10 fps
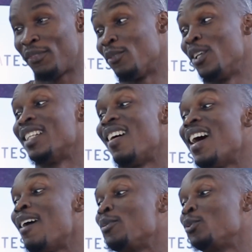we want our
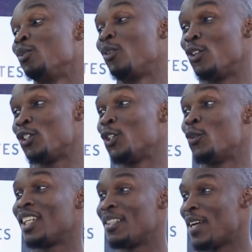apps to continue
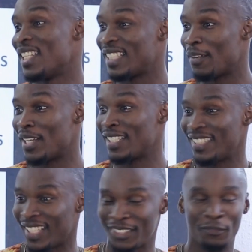working by this time
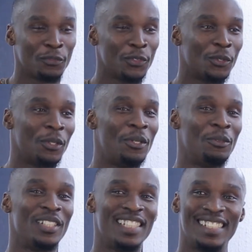next year,
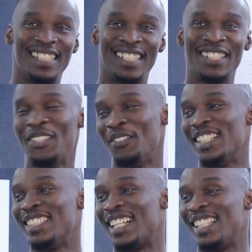we
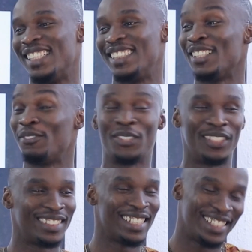need talent. If
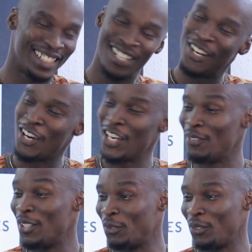not, all
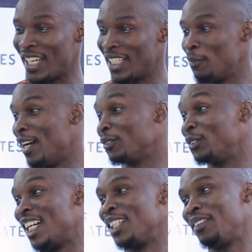of us will care at the bank
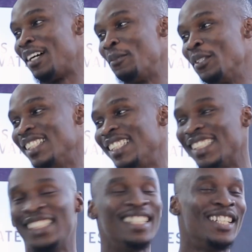to transfer our
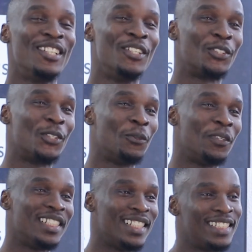money. So
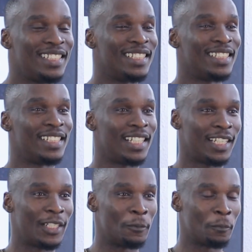we need
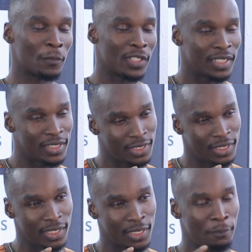
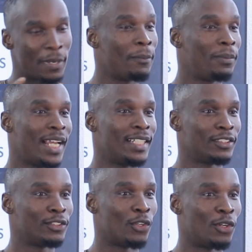a
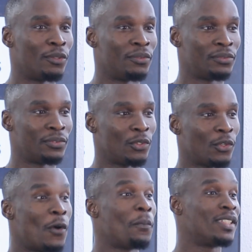pipeline of
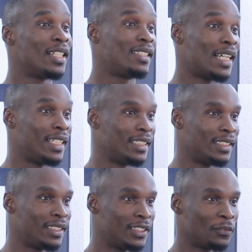competent
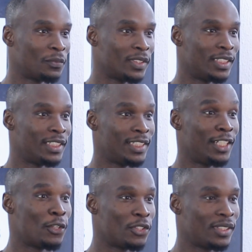talent in
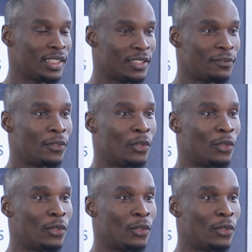Lagos State.